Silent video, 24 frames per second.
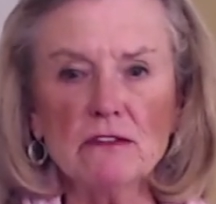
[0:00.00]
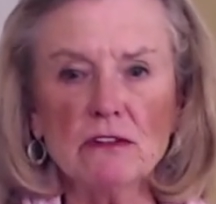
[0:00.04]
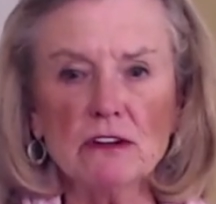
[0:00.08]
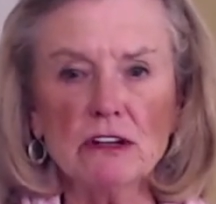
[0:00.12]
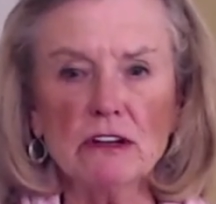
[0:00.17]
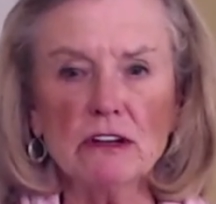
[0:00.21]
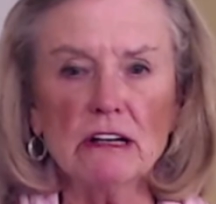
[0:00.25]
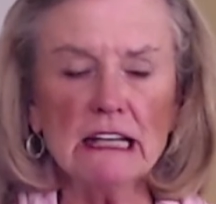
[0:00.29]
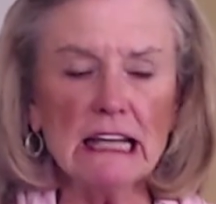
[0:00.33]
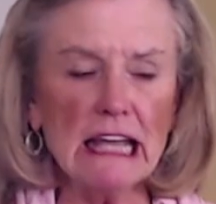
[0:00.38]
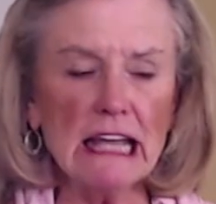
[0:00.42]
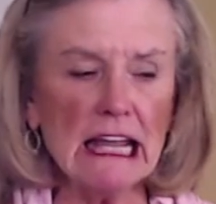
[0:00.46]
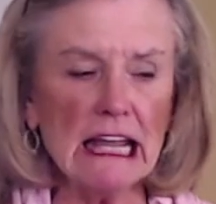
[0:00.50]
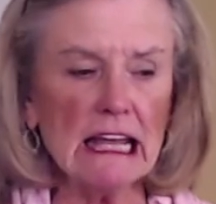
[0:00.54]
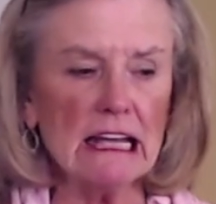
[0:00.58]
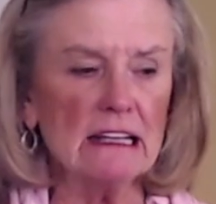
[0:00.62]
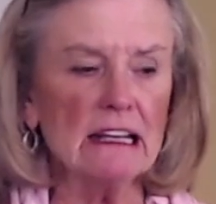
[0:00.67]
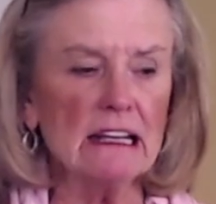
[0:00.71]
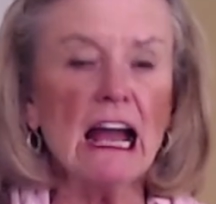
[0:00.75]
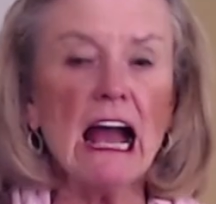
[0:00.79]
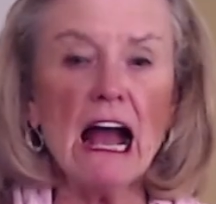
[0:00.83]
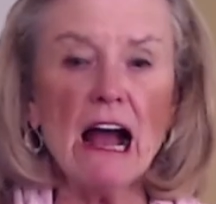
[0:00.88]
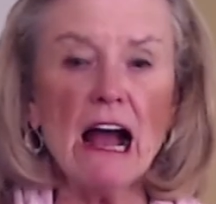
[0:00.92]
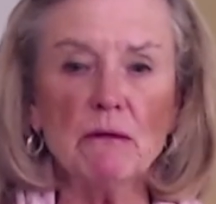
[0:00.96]
Again,
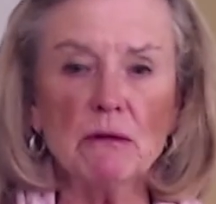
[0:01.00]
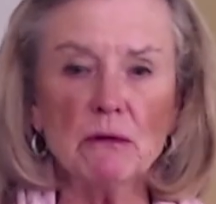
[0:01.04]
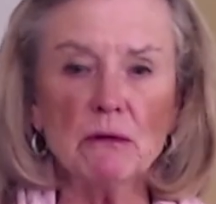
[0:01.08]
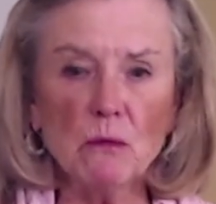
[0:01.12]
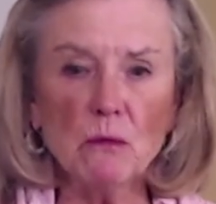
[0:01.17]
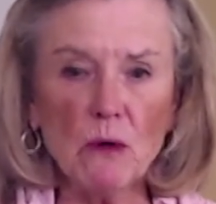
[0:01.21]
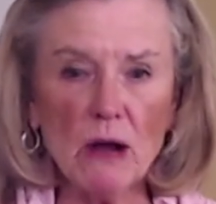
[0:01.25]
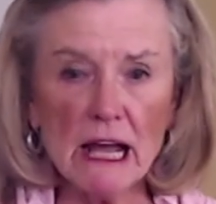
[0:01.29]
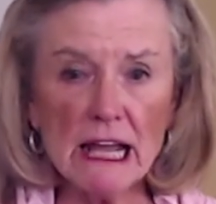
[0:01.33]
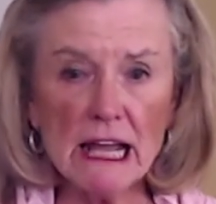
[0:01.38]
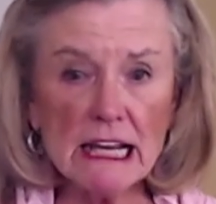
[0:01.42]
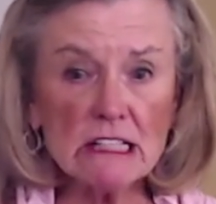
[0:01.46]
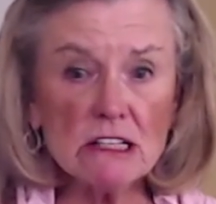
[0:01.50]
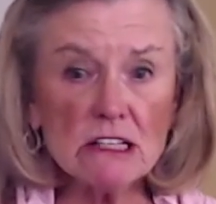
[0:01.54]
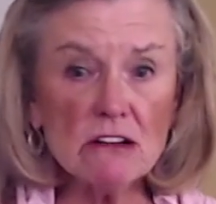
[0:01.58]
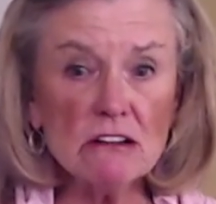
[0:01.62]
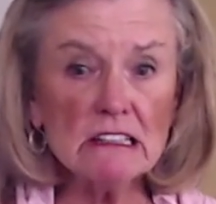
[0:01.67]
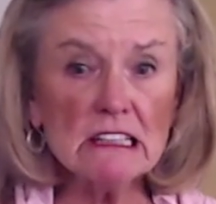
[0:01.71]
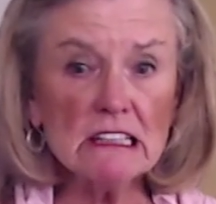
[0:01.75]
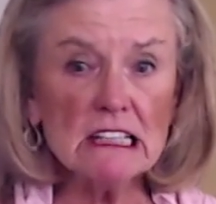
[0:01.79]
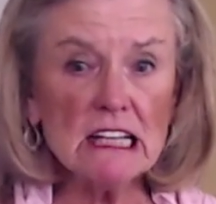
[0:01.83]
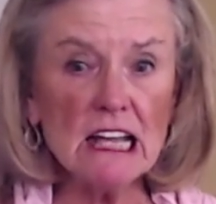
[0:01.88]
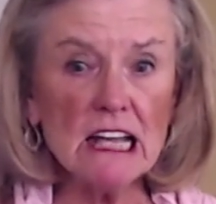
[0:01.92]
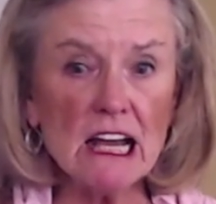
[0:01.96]
I would wait on the
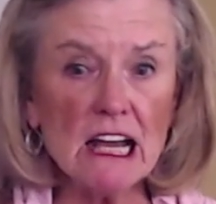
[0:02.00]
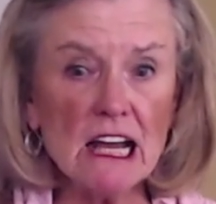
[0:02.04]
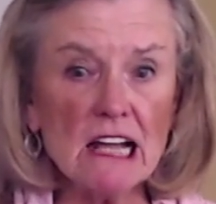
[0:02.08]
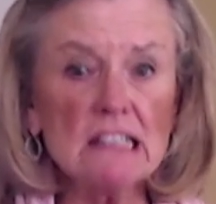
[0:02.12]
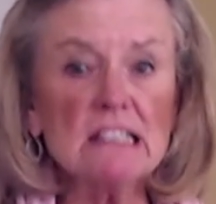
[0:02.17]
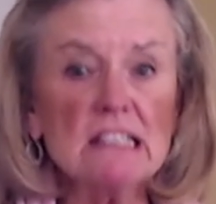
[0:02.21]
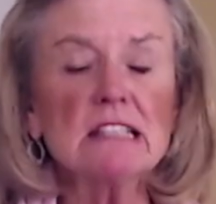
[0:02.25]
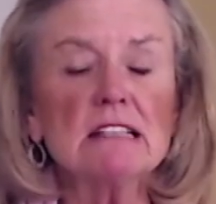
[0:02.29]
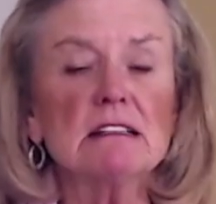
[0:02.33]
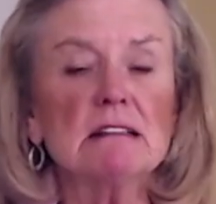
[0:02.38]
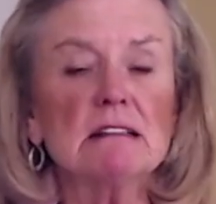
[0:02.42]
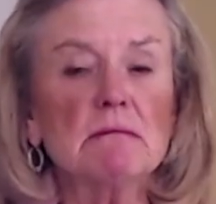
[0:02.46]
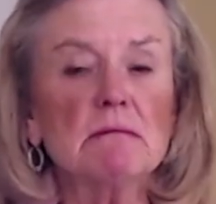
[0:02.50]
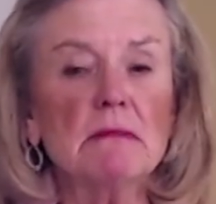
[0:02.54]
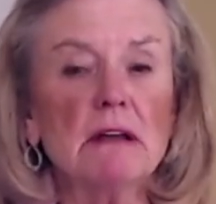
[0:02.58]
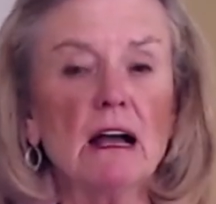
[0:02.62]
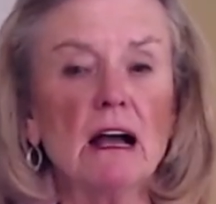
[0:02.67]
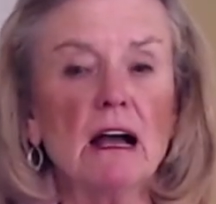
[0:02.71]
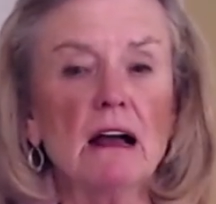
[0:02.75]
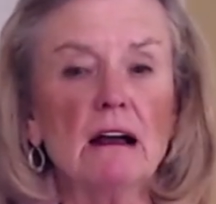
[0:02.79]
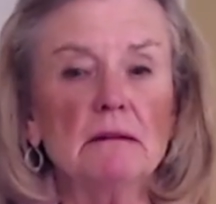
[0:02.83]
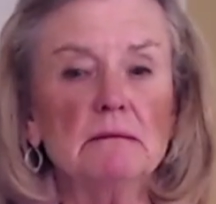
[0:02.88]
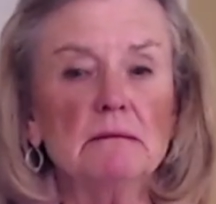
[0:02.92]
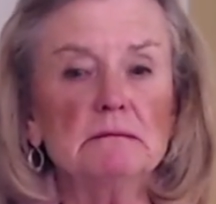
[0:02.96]
nuts
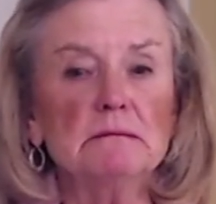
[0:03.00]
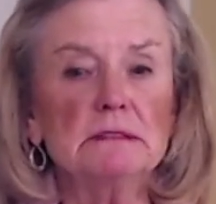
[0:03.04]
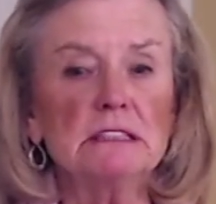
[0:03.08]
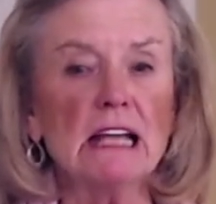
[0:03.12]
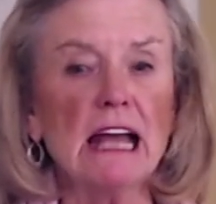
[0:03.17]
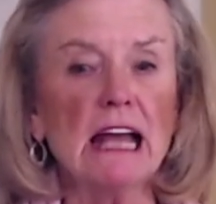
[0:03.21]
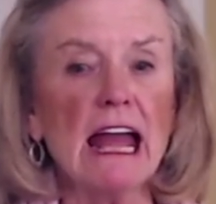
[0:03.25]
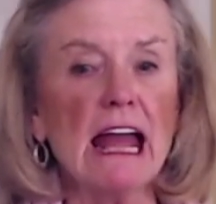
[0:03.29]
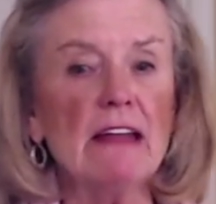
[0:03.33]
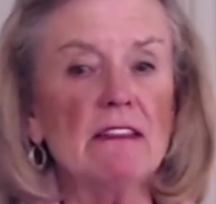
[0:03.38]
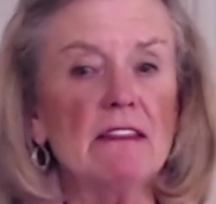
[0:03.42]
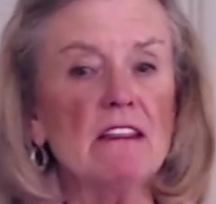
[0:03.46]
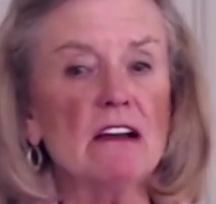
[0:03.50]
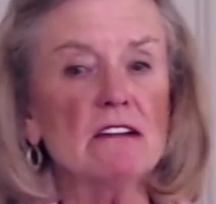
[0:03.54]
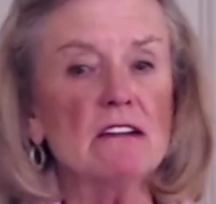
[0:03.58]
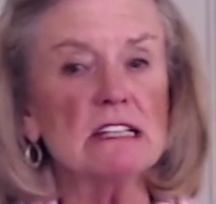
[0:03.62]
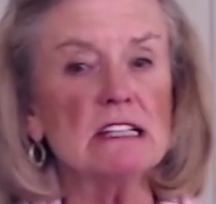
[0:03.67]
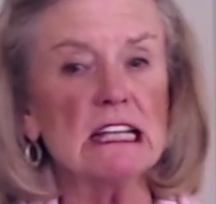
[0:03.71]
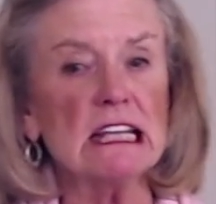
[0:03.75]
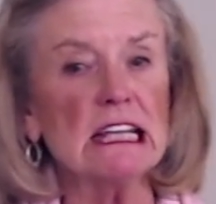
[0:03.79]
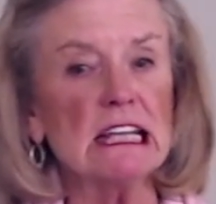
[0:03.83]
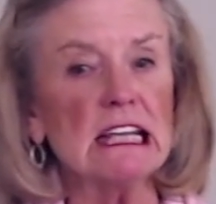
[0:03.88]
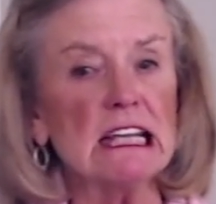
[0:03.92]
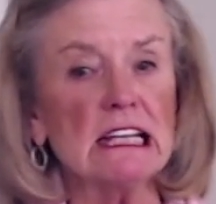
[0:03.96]
to add those
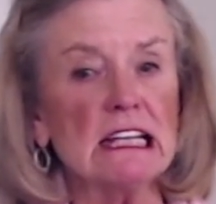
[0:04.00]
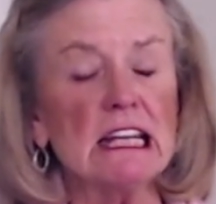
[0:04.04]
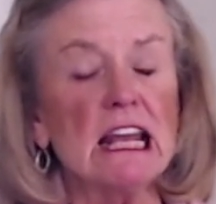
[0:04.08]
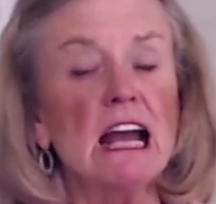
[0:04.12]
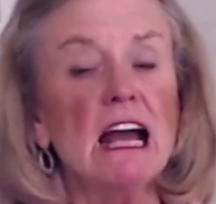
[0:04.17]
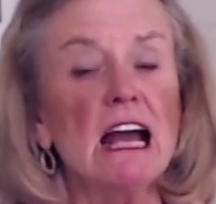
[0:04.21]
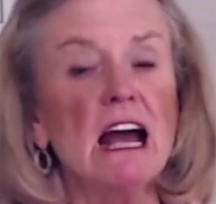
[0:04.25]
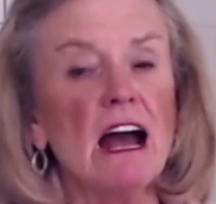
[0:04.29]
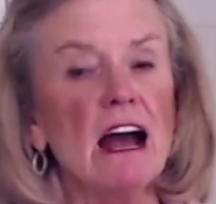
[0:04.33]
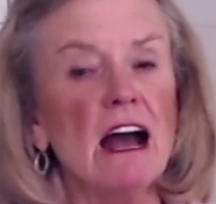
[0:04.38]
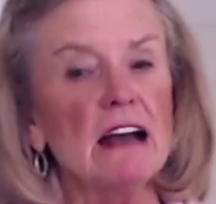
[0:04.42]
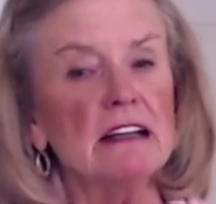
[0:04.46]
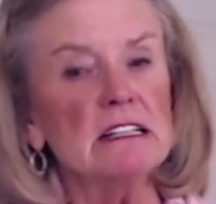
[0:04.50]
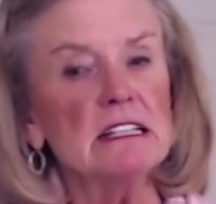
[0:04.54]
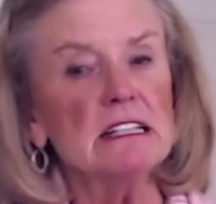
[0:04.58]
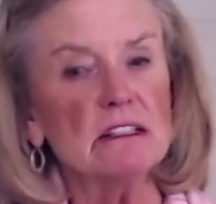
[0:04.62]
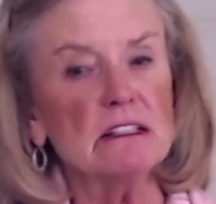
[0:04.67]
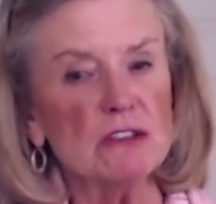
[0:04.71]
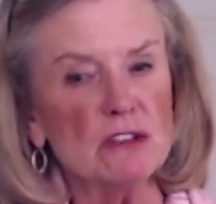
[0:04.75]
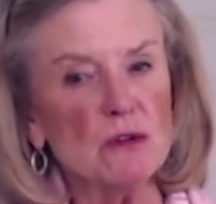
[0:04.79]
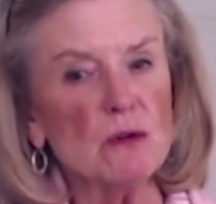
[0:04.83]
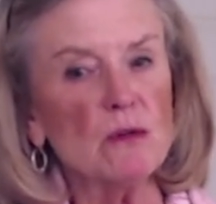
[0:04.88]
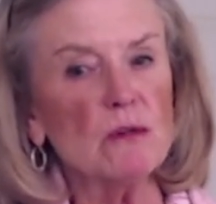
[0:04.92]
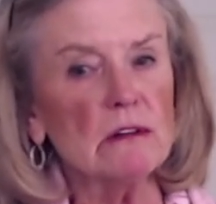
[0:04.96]
in until
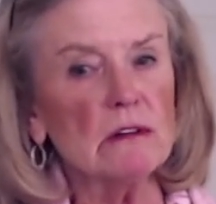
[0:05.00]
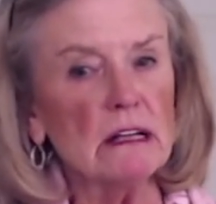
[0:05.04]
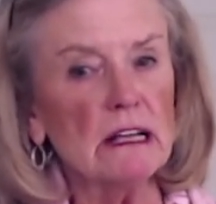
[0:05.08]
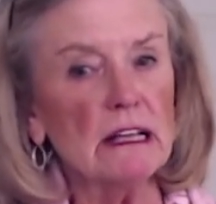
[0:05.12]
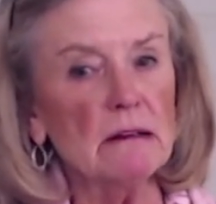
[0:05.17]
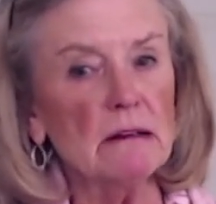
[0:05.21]
shortly,